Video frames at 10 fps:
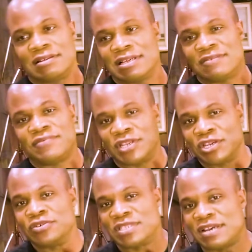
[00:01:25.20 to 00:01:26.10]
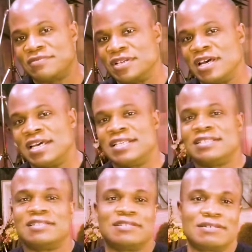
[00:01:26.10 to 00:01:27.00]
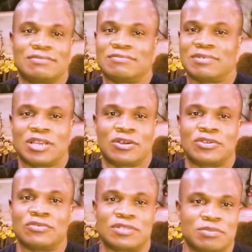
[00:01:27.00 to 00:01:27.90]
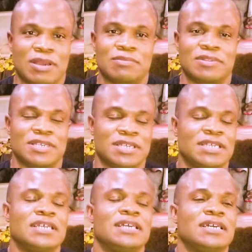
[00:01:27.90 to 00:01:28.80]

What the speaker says: videos I've done, and we all know it's probably